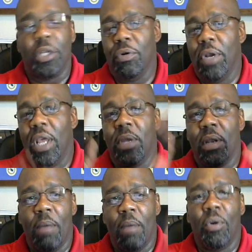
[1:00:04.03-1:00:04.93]
you
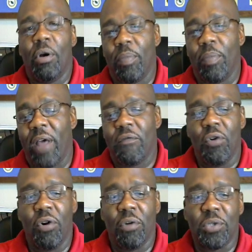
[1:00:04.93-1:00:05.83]
name it. I'm on all the
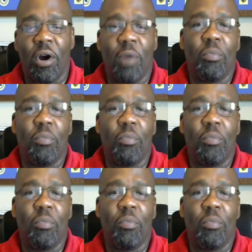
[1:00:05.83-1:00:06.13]
platforms.